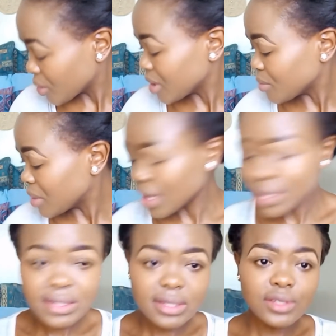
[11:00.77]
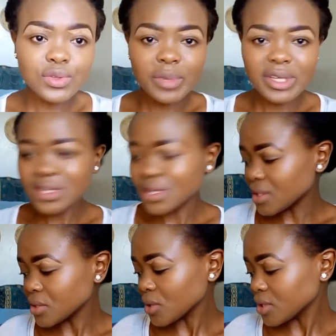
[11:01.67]
really blends into my
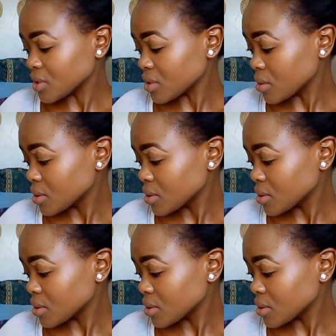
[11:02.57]
skin, so it just